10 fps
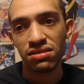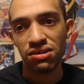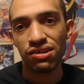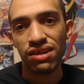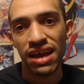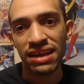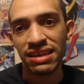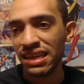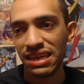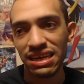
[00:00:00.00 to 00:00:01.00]
good and the
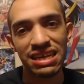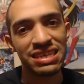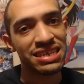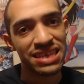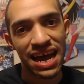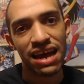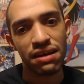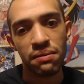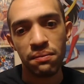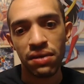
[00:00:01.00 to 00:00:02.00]
ending is sad,
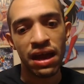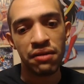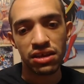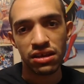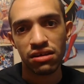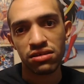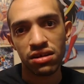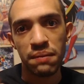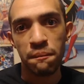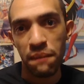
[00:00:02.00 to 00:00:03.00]
but everything else
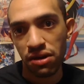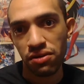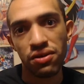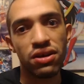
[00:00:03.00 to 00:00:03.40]
could be better.